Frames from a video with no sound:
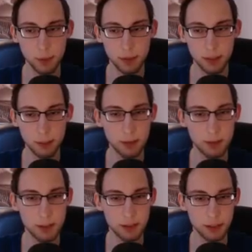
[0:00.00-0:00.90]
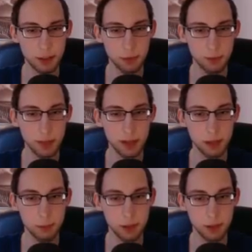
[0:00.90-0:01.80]
bought double jinx. I always buy
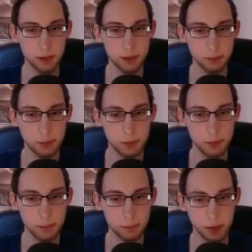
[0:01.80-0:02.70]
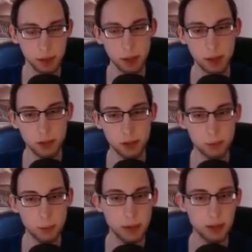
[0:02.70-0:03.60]
that one. Also, could you could you
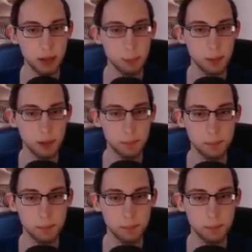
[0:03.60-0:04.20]
please help me?